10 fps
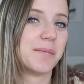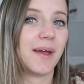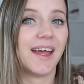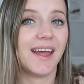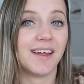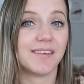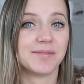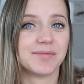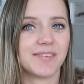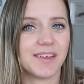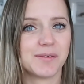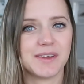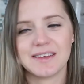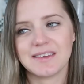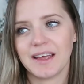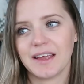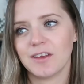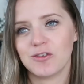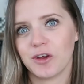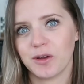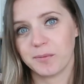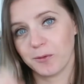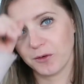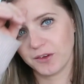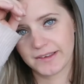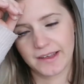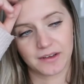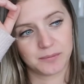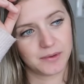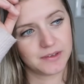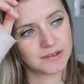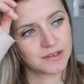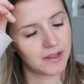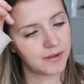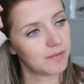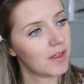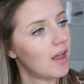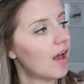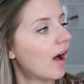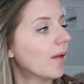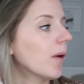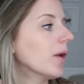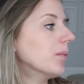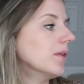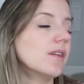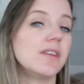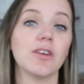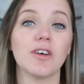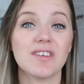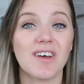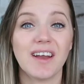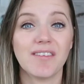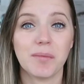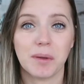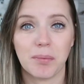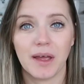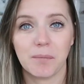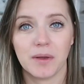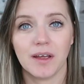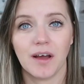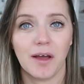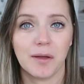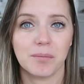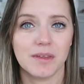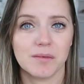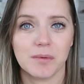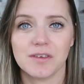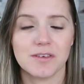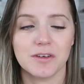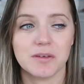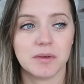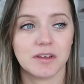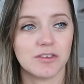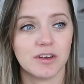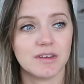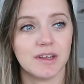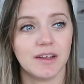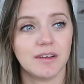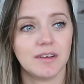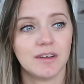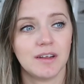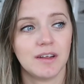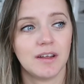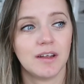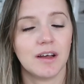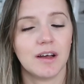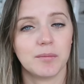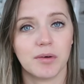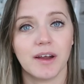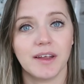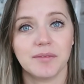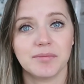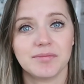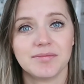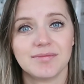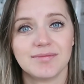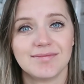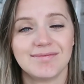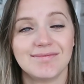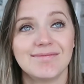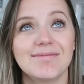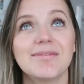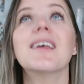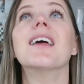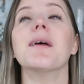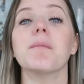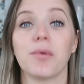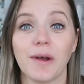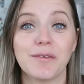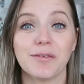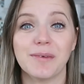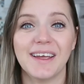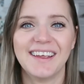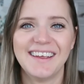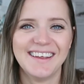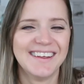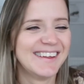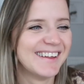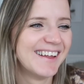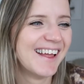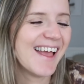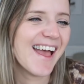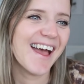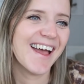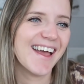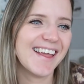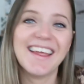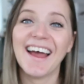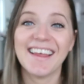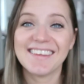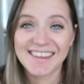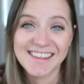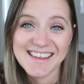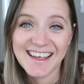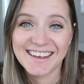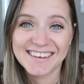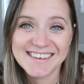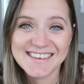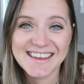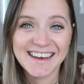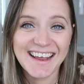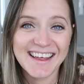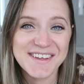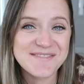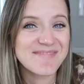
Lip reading: But hey, that's what they say, you show more on the second one. So I'm hoping this is not a sign of a big baby. I hope this one's not as big as Jessie. I'm praying. Pray for me. yeah, so that's it. See you later.